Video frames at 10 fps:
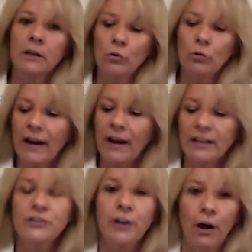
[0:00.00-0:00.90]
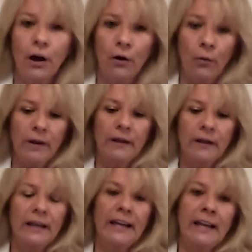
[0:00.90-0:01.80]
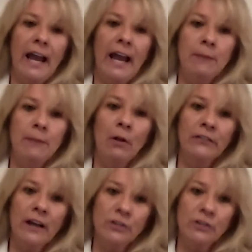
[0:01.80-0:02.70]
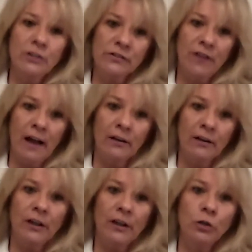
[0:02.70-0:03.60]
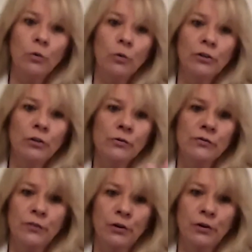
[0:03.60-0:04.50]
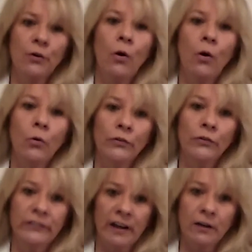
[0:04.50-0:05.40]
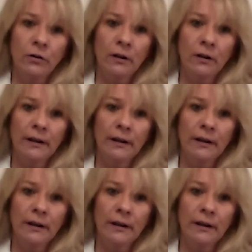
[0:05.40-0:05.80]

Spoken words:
ready to go, in a multi-dose vial that you will use for your whole cycle.